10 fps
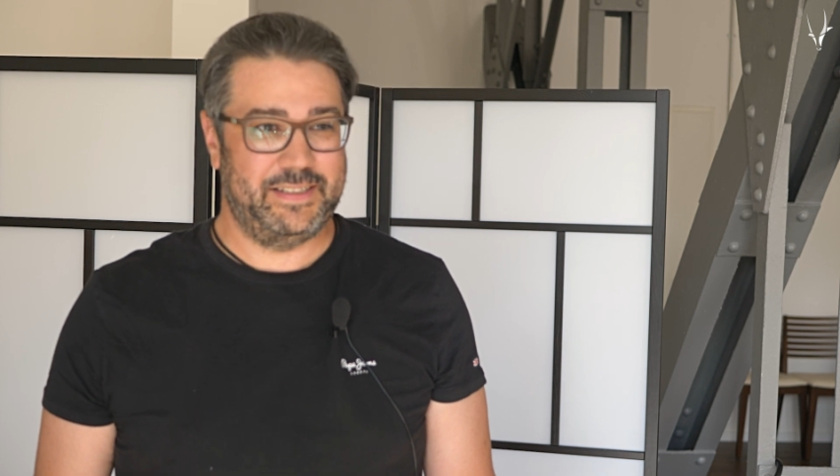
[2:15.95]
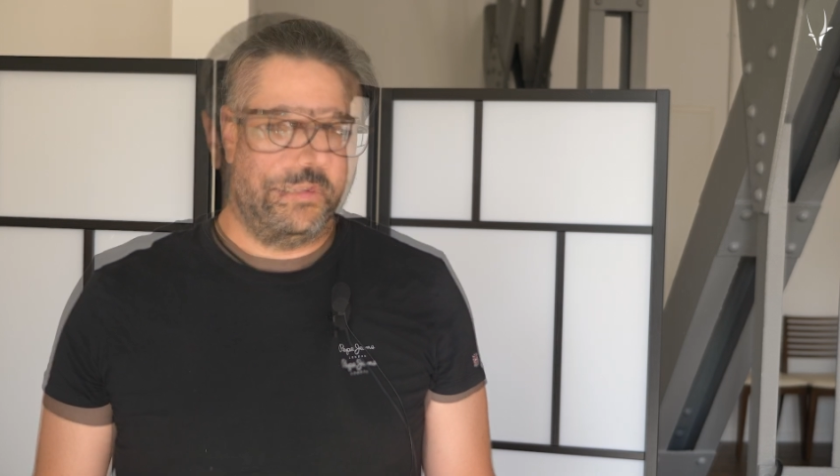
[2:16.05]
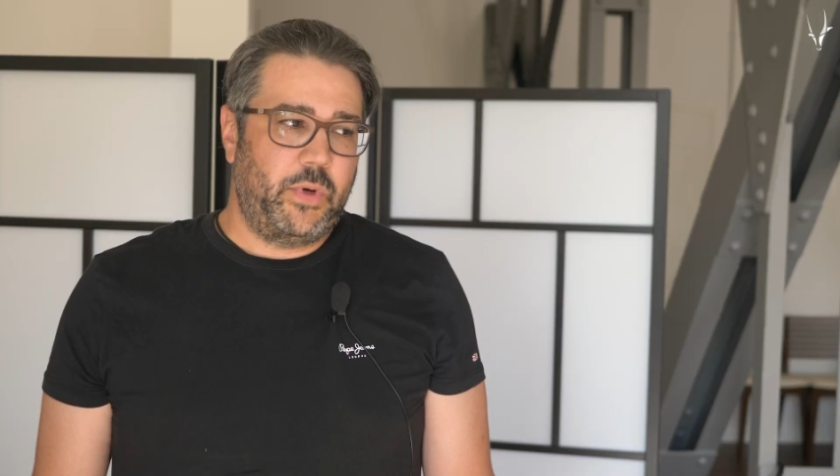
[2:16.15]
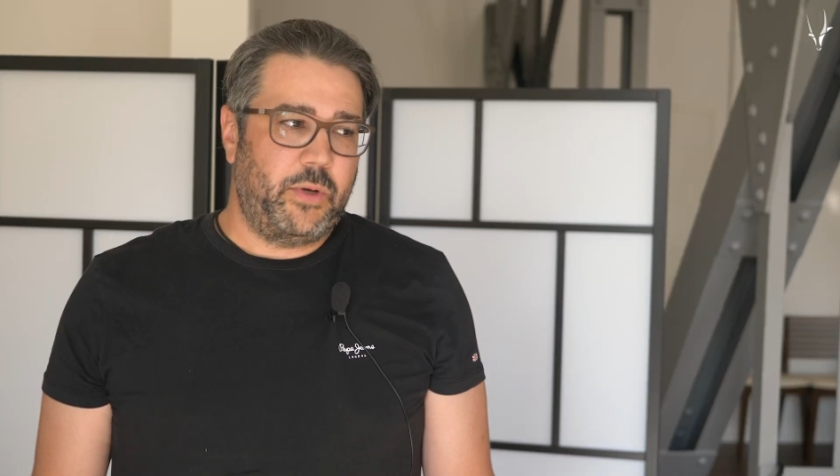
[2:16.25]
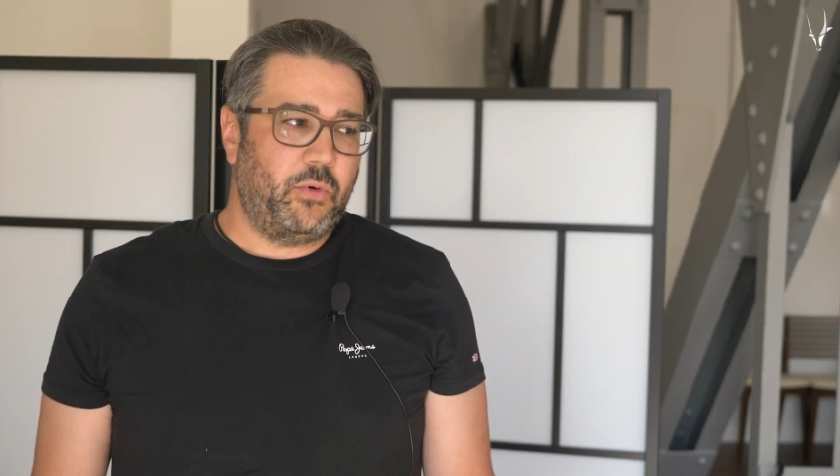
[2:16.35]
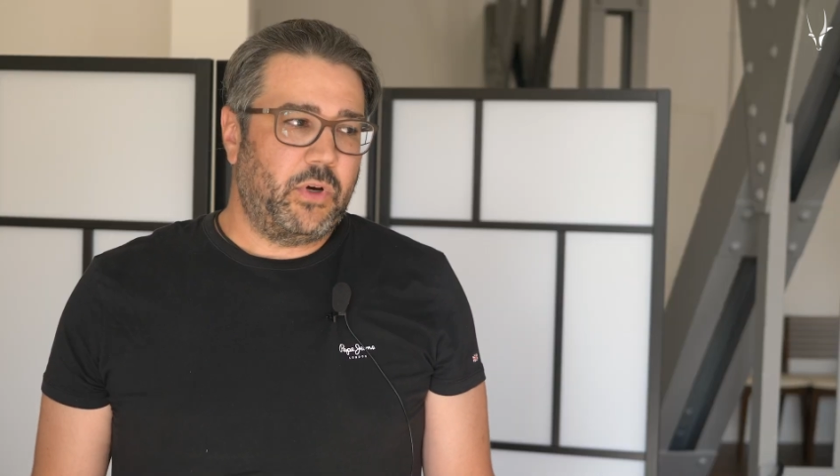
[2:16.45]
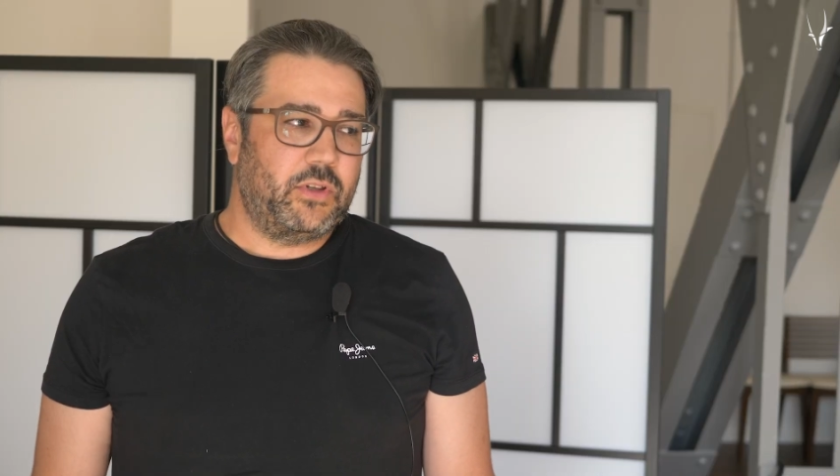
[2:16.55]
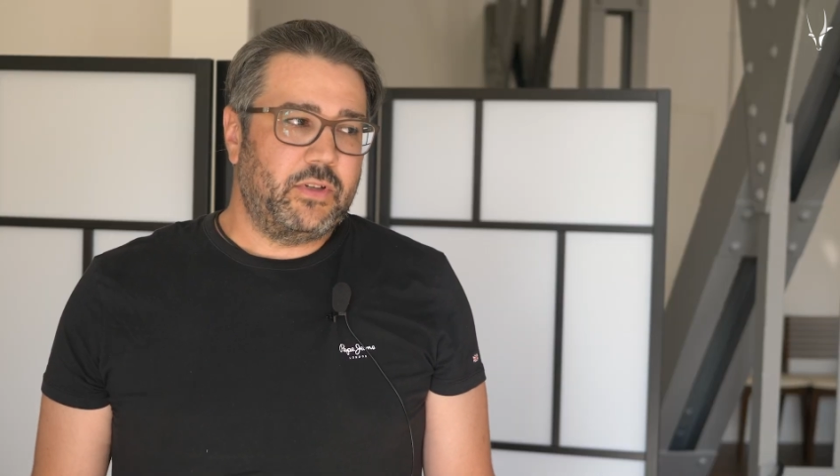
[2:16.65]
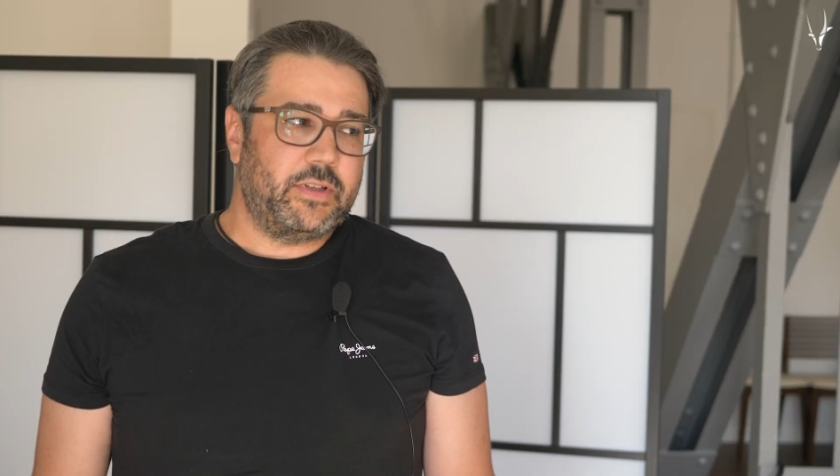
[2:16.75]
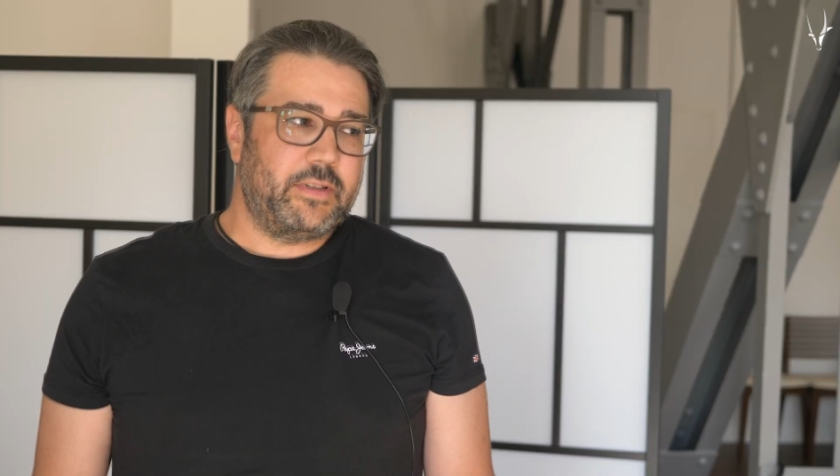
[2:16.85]
We
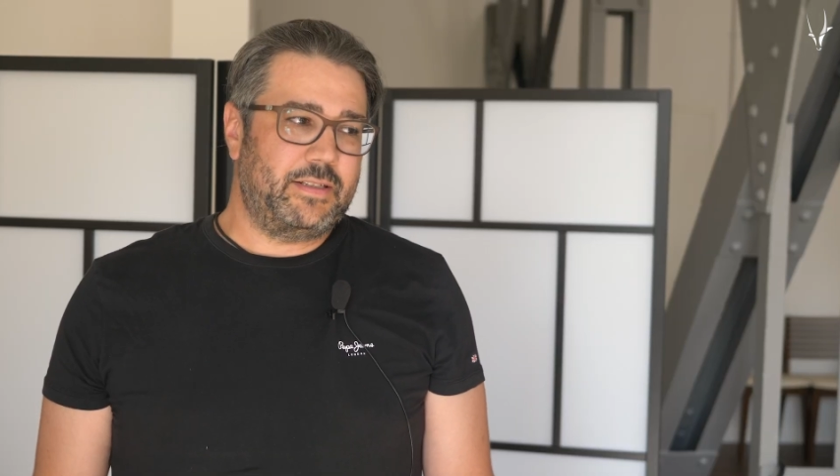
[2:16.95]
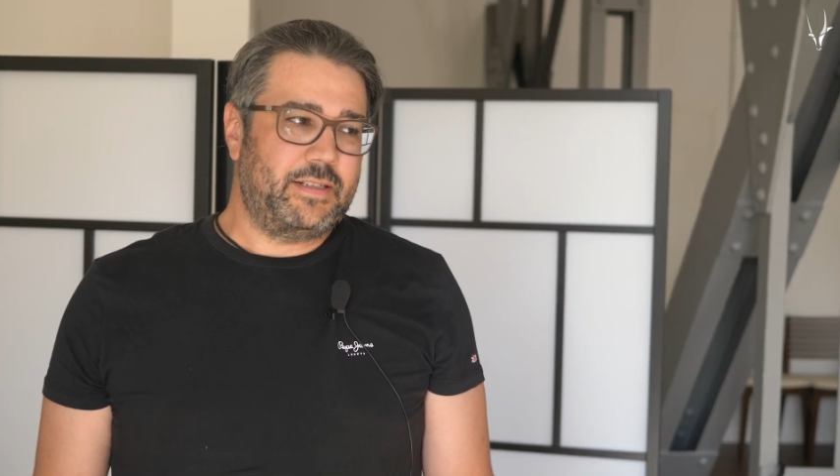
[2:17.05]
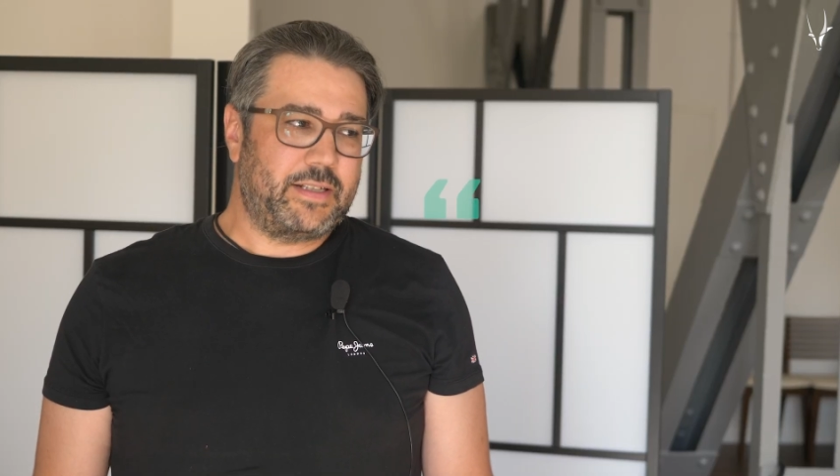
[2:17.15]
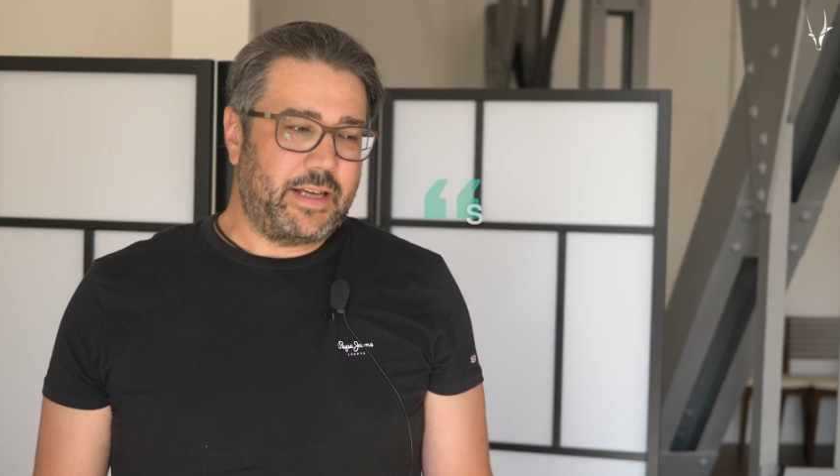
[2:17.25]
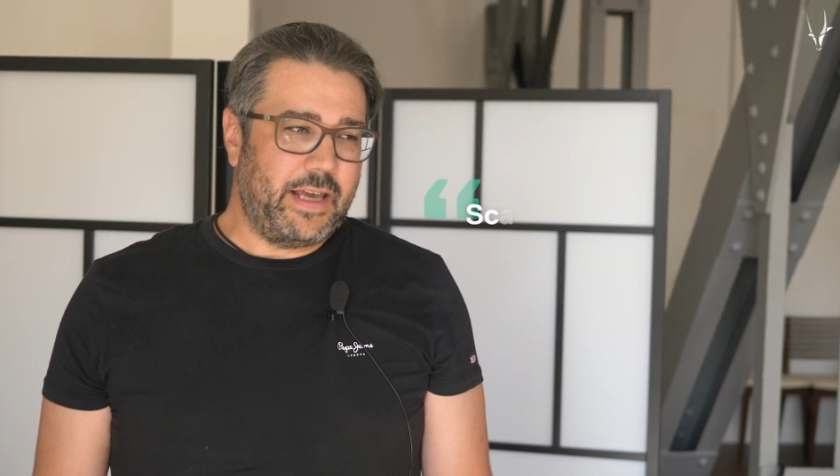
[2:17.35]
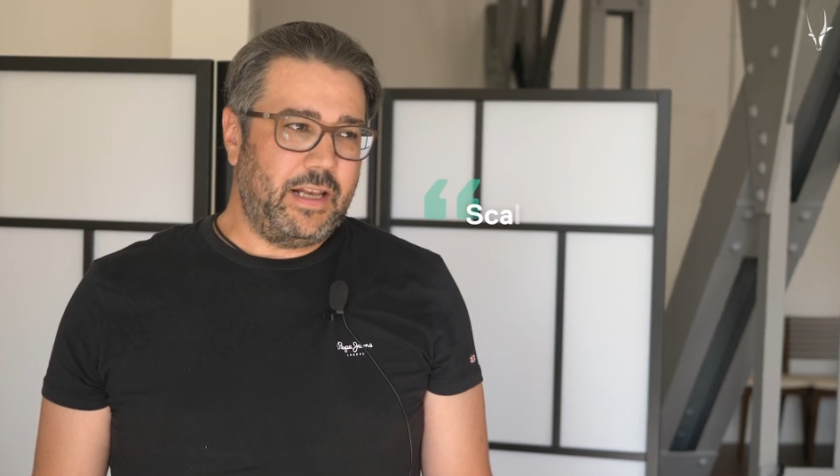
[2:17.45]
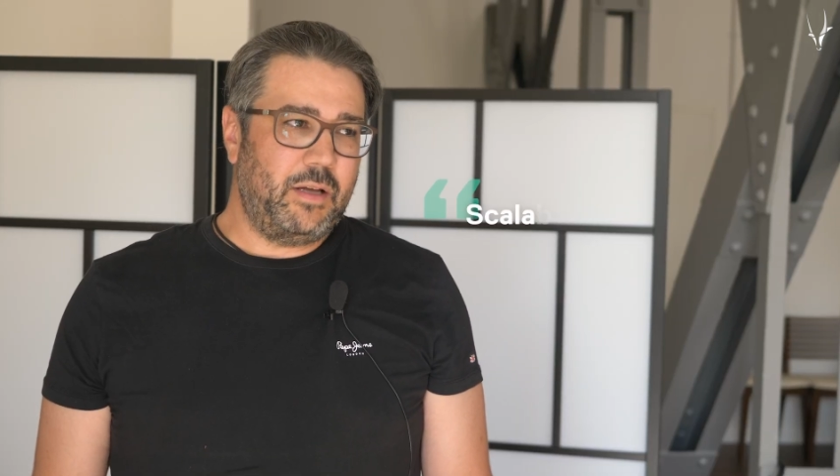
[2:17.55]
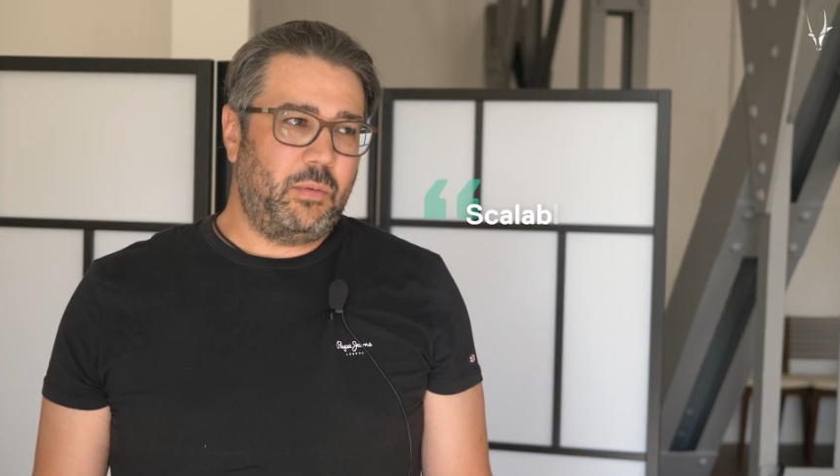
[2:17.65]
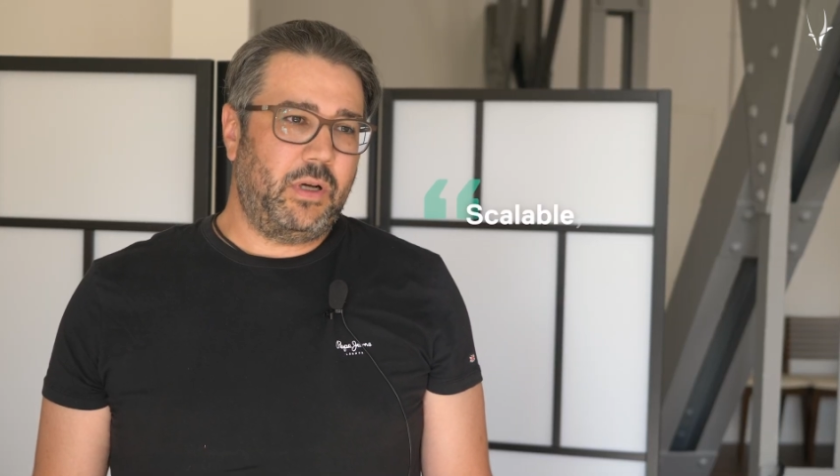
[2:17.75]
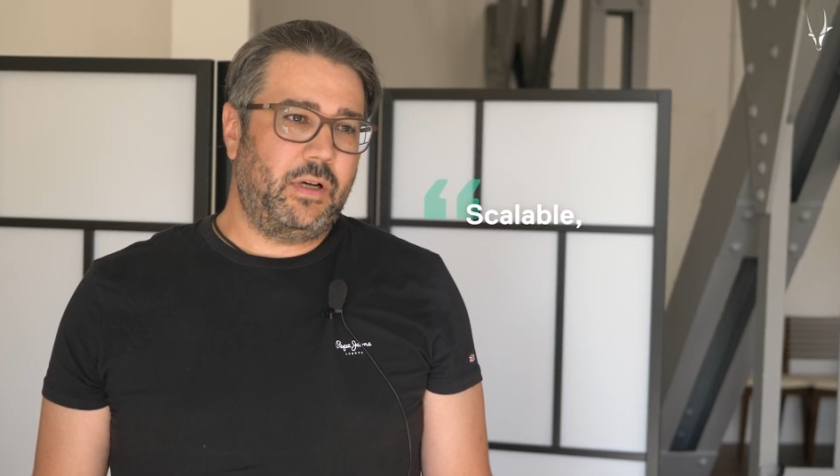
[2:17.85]
wanted a
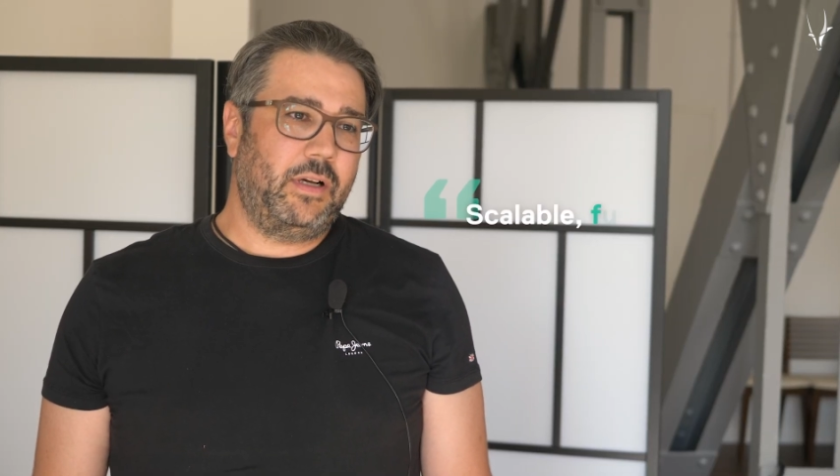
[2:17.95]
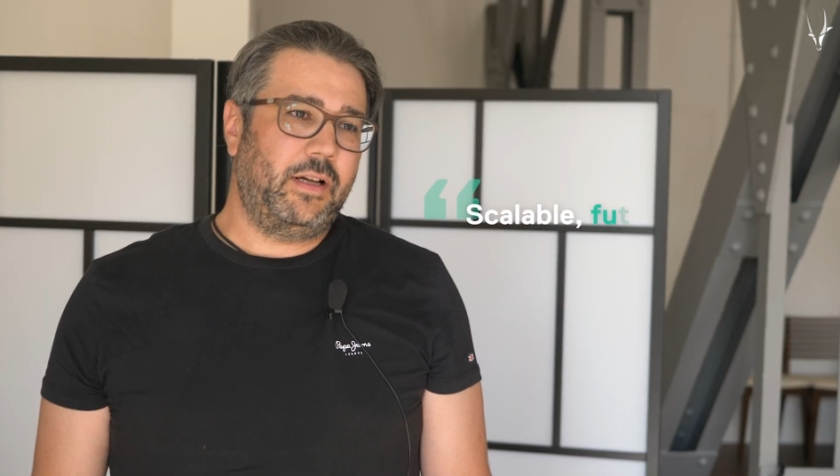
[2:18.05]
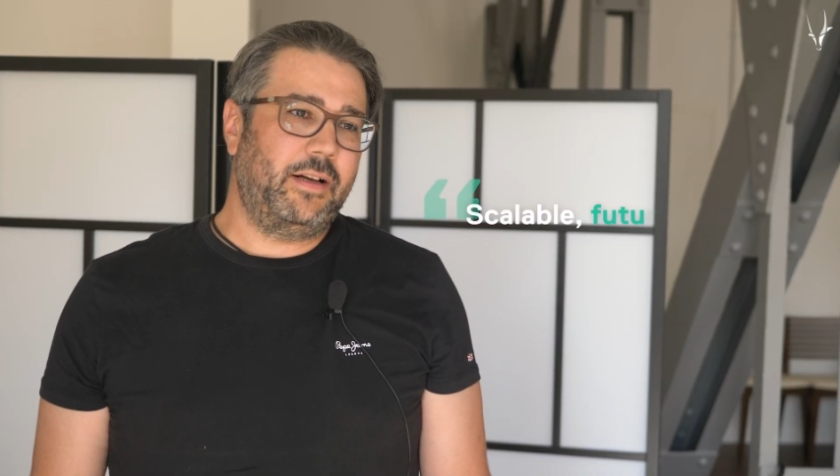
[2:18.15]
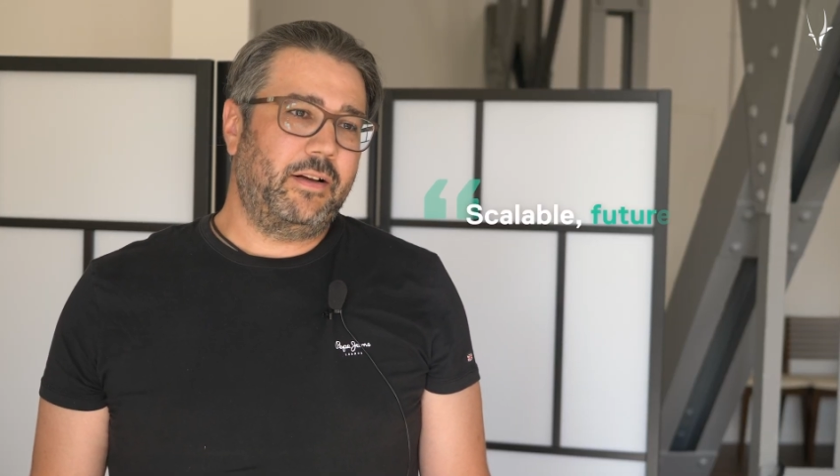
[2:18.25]
scalable,